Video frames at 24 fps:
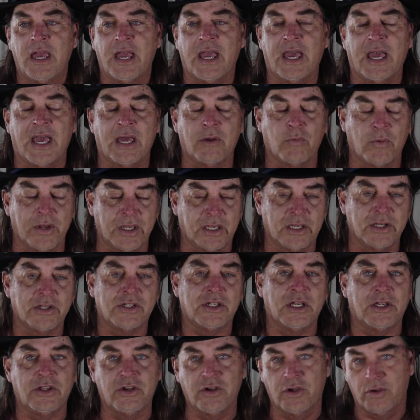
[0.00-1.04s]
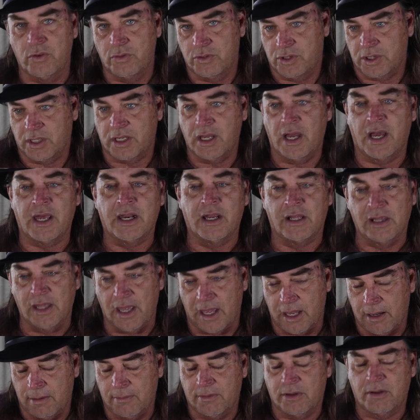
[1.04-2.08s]
And we continue to kind of
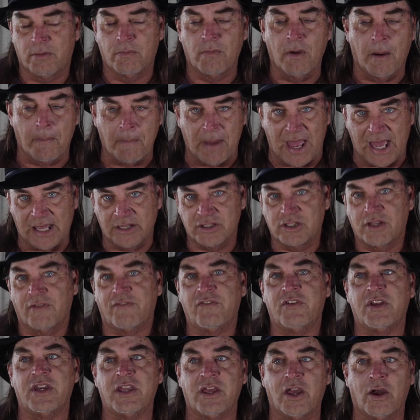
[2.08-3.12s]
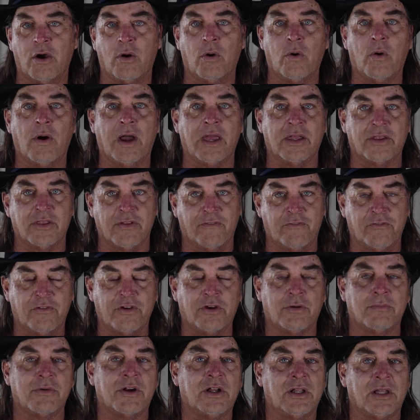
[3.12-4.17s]
like amass the video and the
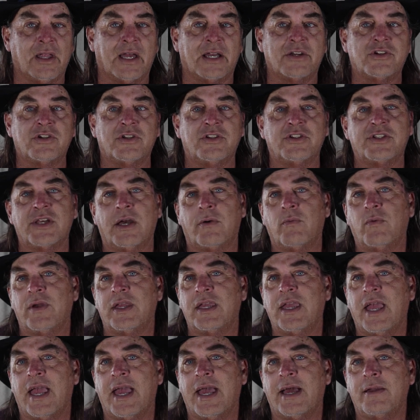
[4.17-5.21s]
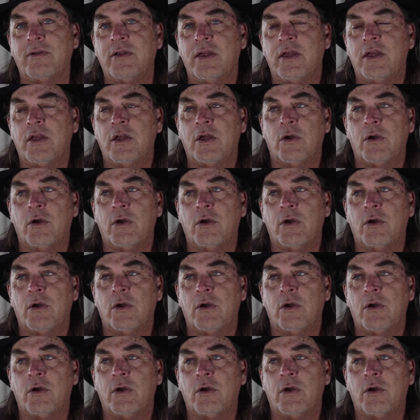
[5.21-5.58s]
film collections that we can.